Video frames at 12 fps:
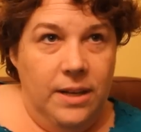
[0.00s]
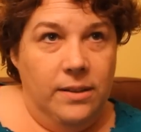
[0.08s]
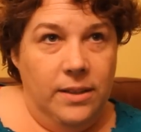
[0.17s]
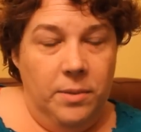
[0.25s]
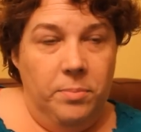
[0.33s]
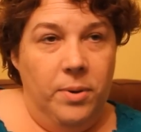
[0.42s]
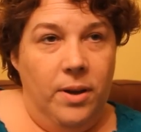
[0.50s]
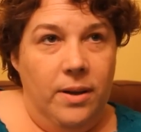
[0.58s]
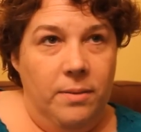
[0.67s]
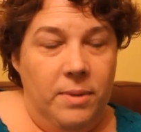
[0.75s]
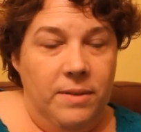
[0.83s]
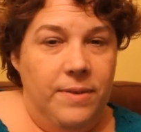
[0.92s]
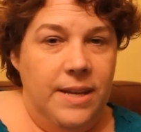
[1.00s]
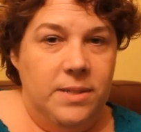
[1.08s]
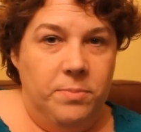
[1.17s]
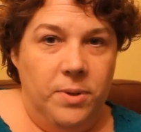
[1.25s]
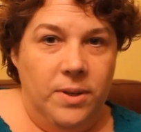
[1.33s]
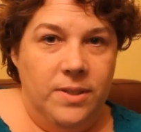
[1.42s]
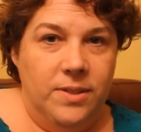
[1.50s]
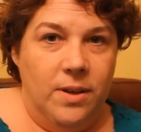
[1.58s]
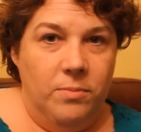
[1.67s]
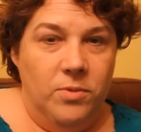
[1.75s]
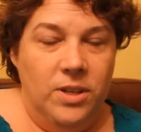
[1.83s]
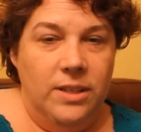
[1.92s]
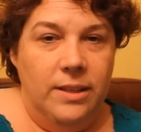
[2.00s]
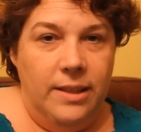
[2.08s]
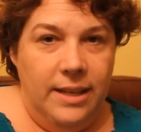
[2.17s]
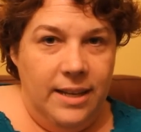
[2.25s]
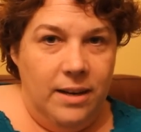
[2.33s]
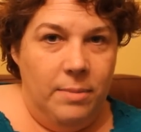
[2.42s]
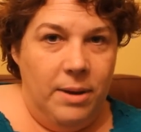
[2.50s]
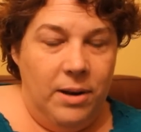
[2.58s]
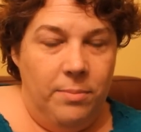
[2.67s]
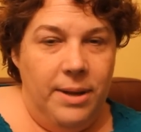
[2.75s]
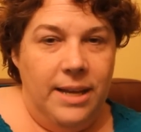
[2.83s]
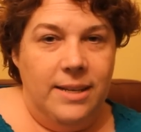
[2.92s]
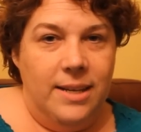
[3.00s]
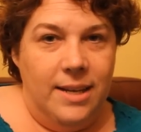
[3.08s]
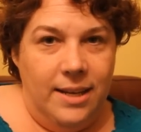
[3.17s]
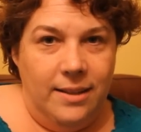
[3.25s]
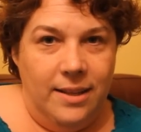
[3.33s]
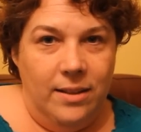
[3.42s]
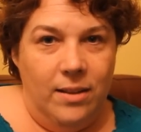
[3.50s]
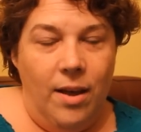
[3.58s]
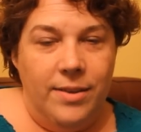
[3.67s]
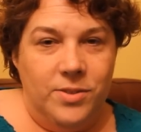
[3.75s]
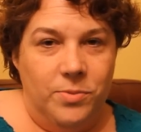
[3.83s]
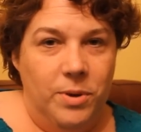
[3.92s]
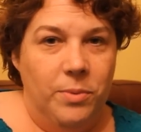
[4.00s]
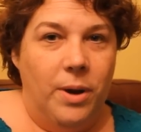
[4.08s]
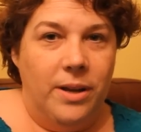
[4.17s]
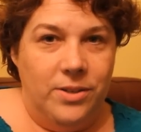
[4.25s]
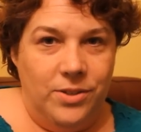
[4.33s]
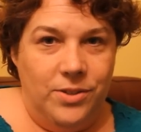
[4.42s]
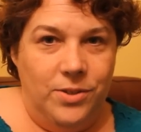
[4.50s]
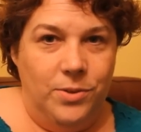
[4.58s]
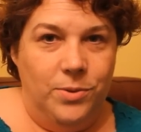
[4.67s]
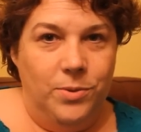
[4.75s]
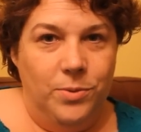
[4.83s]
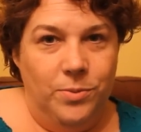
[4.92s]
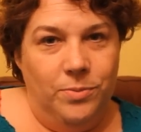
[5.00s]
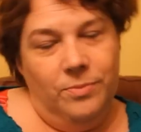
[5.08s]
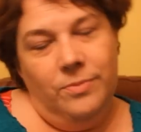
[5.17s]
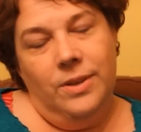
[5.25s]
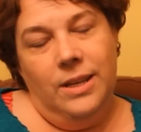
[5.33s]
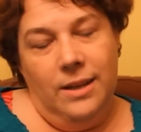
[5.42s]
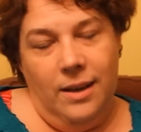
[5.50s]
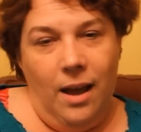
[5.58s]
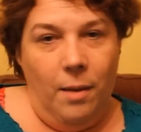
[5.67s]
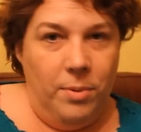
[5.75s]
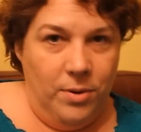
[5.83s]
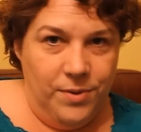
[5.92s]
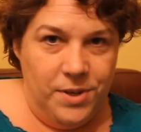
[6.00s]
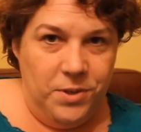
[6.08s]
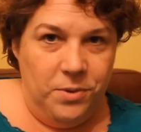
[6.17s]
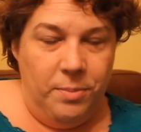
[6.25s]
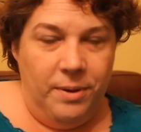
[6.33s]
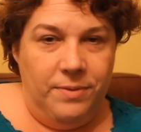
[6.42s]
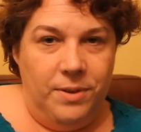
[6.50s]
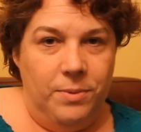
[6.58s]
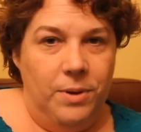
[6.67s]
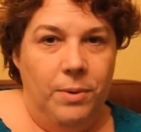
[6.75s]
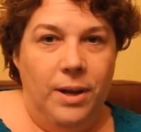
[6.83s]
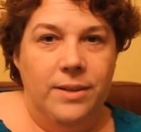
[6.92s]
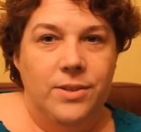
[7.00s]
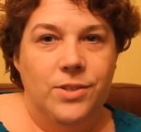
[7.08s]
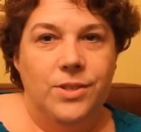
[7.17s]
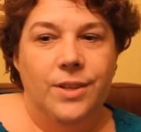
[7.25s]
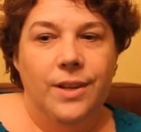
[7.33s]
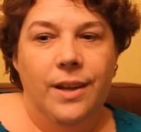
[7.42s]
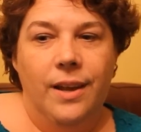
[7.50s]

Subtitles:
clip on my Facebook, so I'm really thinking about abandoning the Lost rewatch to hop over and do a Buffy rewatch.